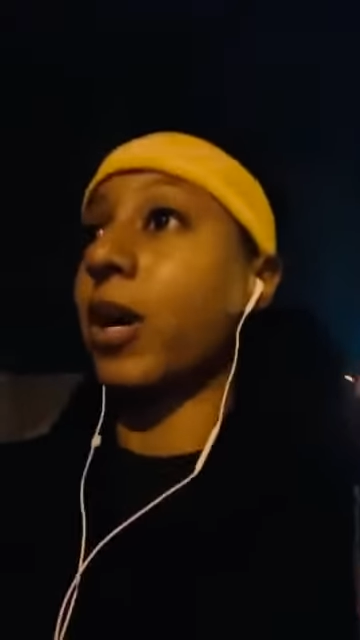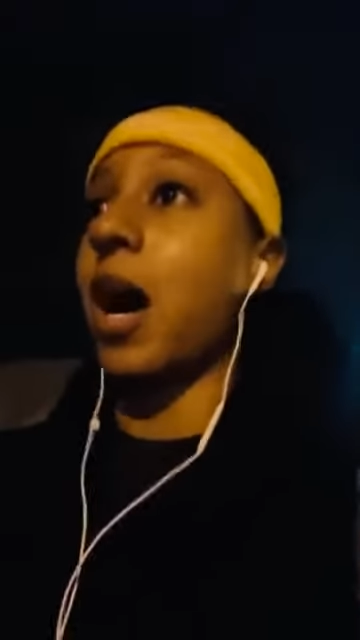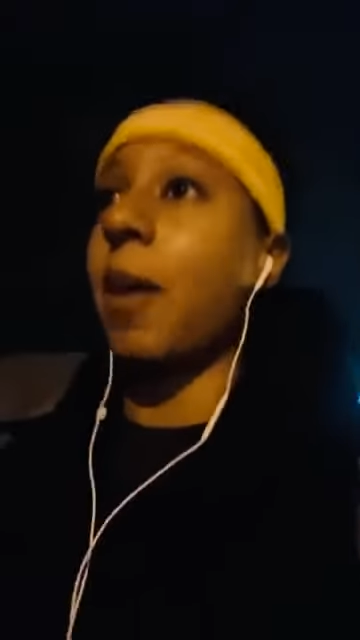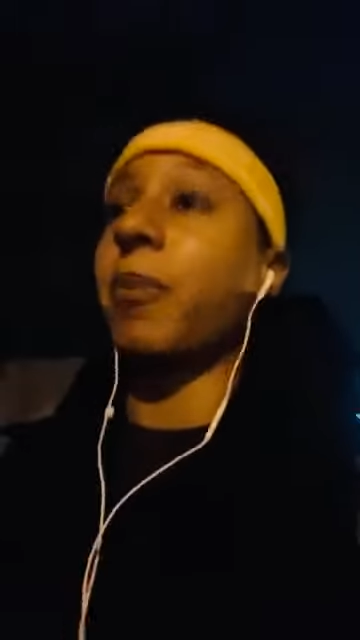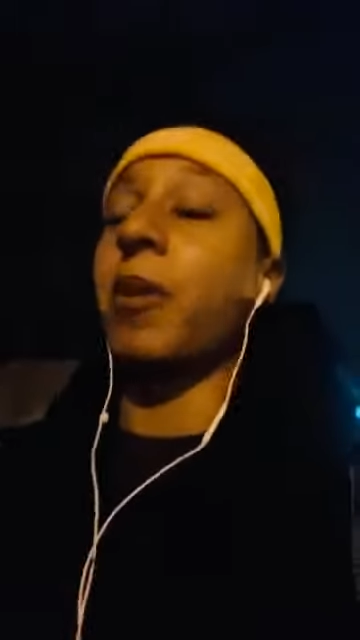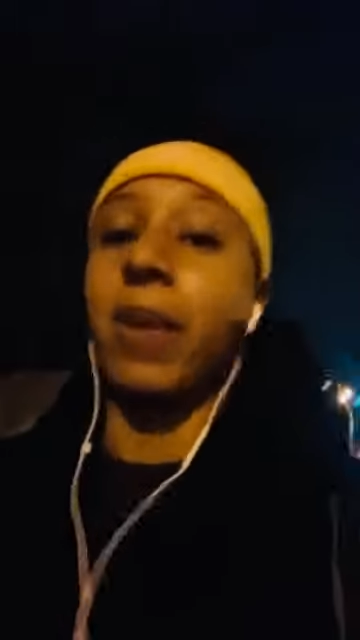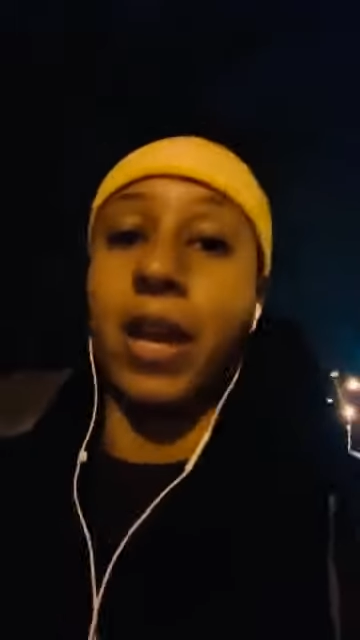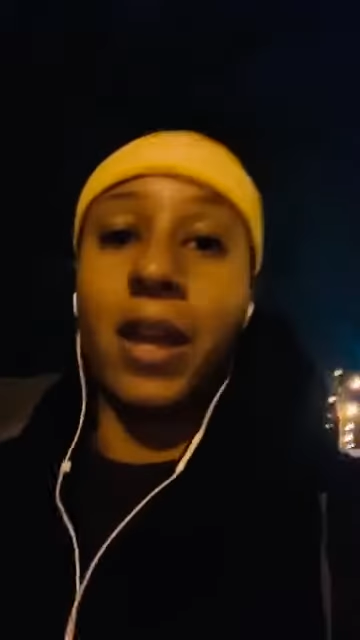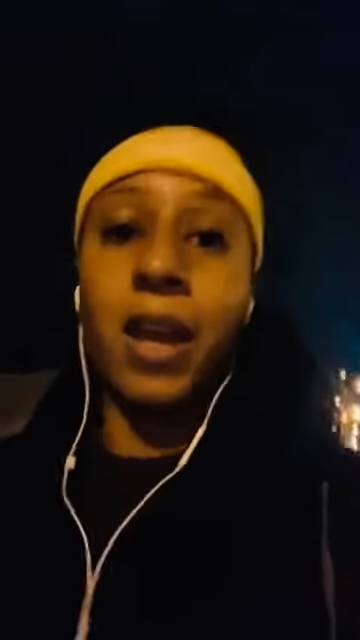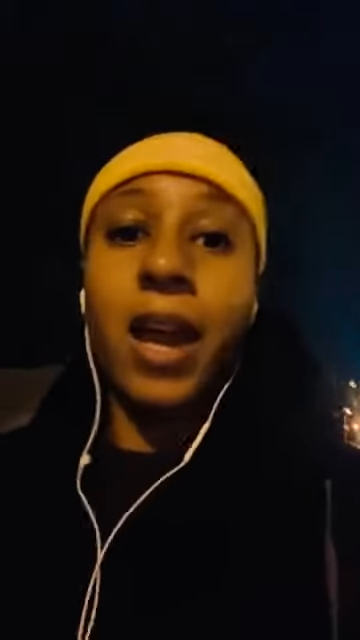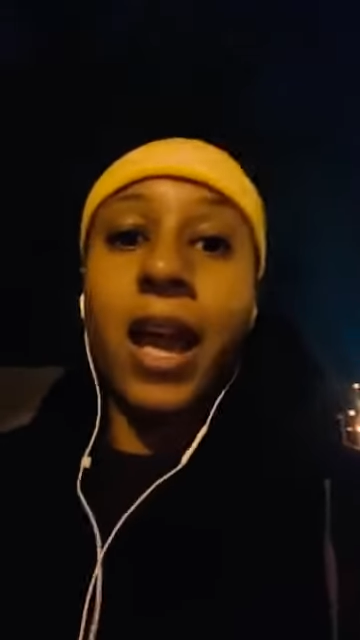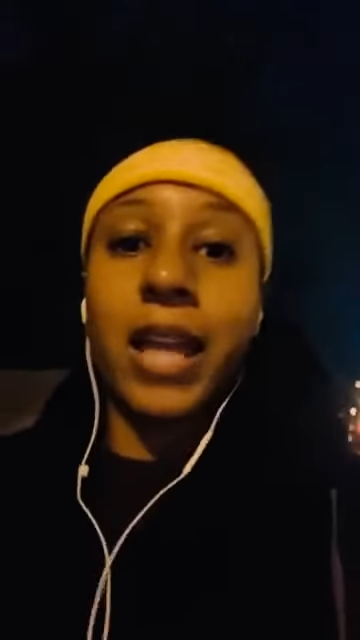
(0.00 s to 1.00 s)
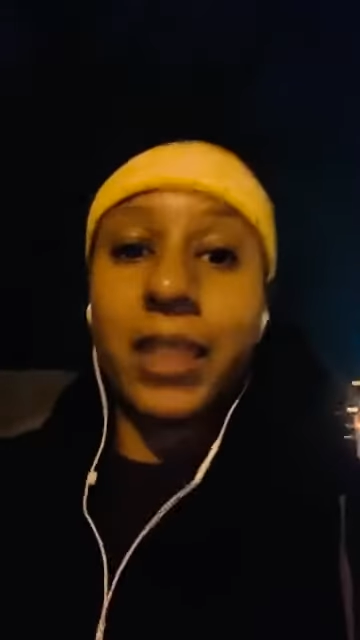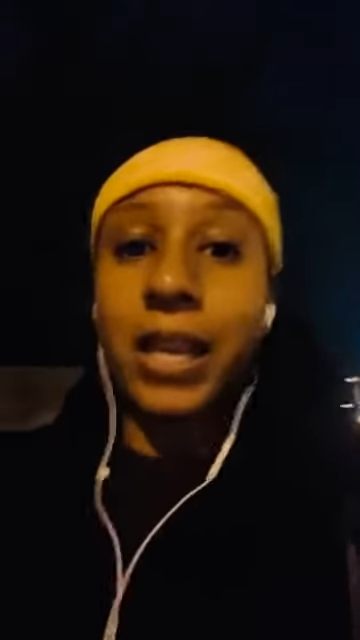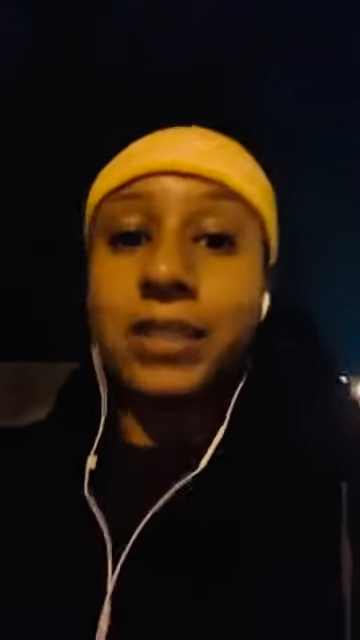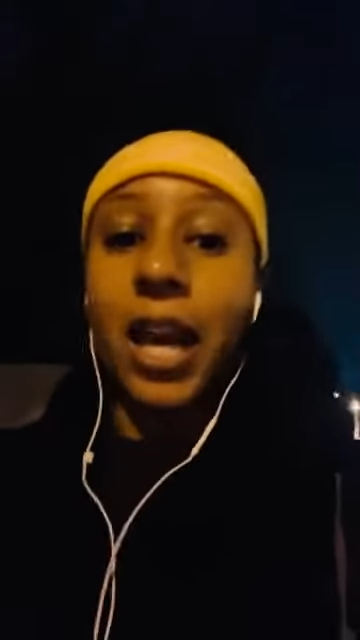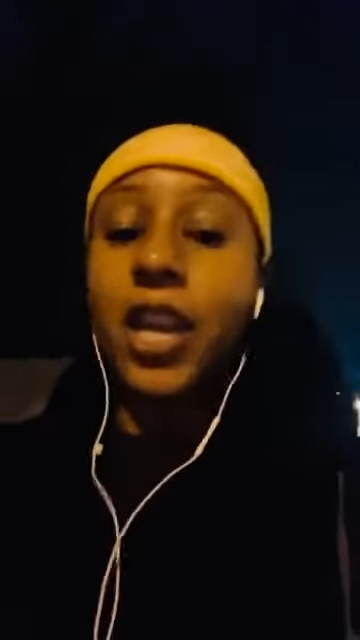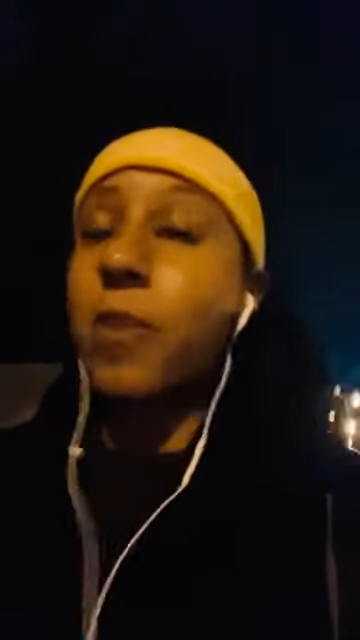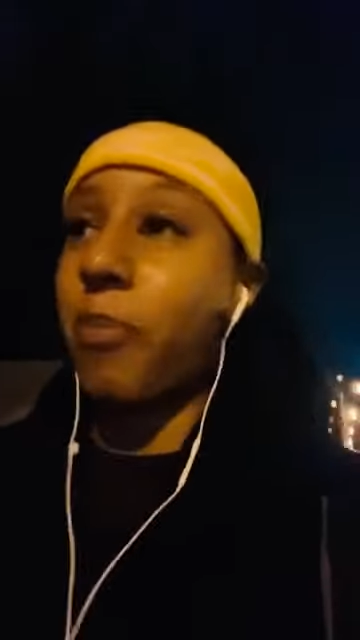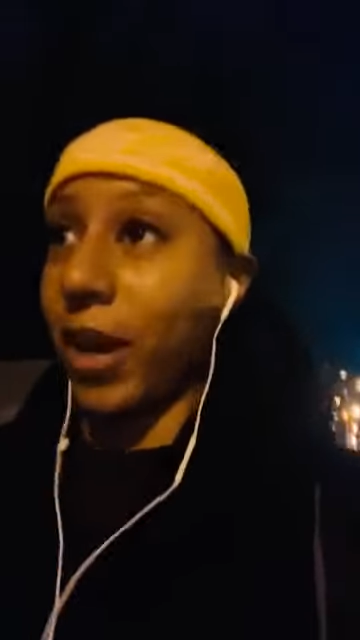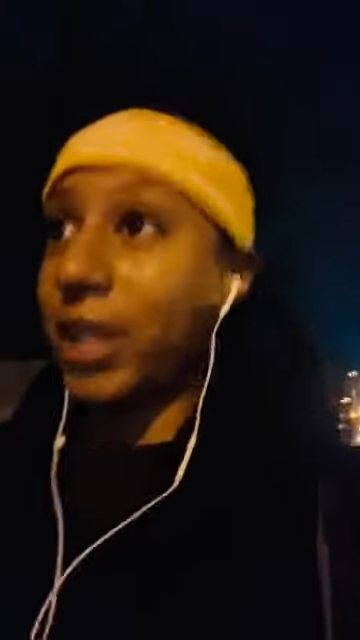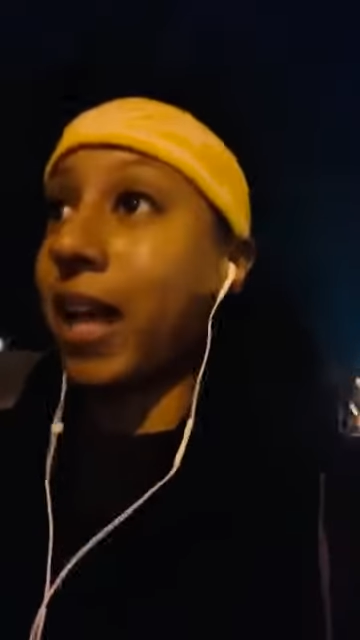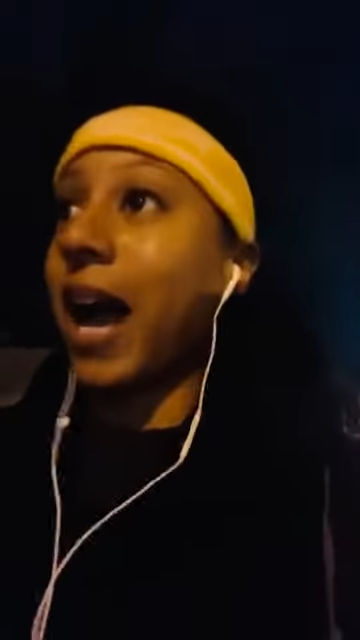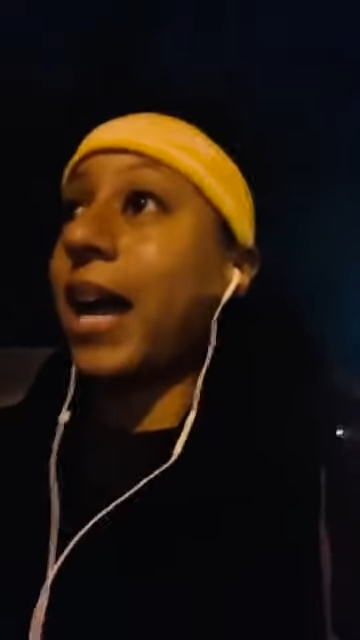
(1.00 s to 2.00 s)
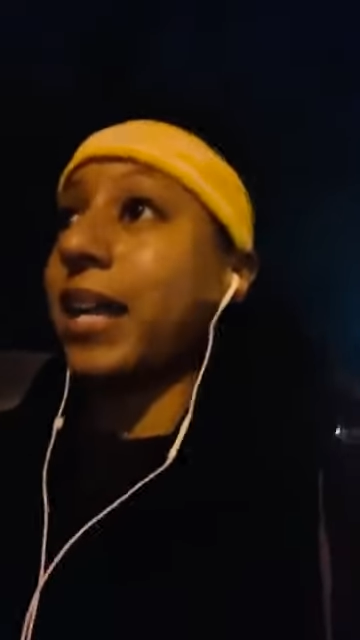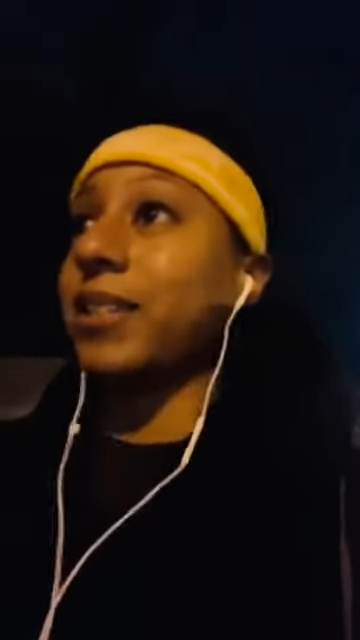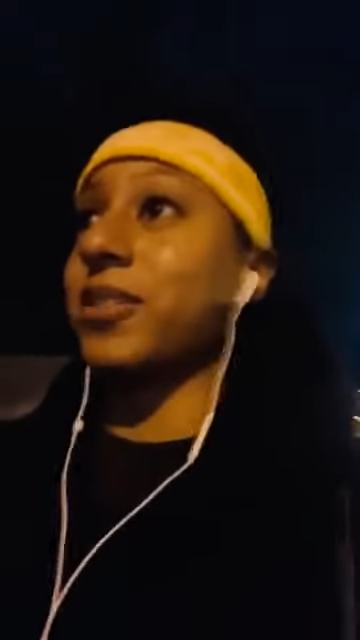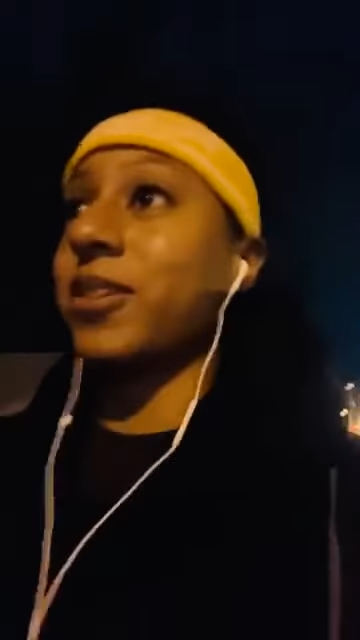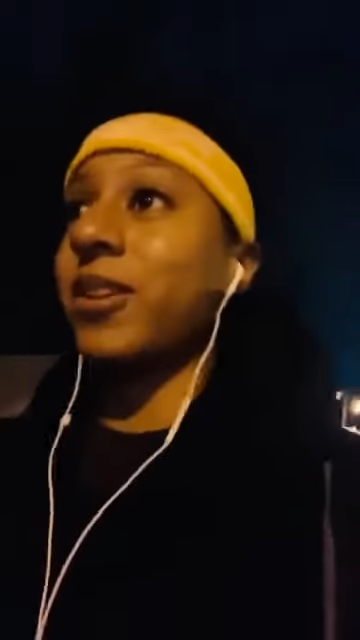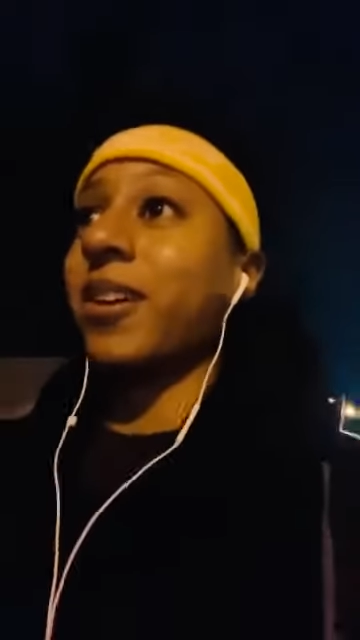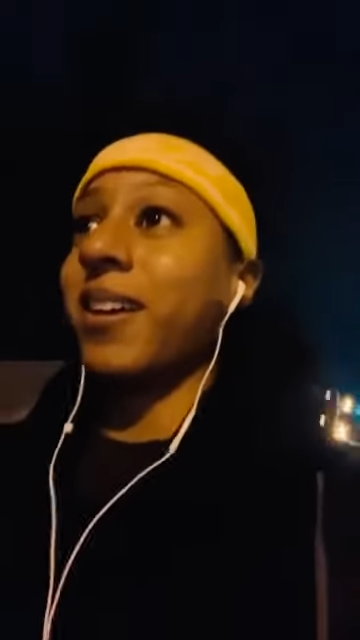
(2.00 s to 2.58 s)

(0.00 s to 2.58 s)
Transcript: compliment and that's how you break the ice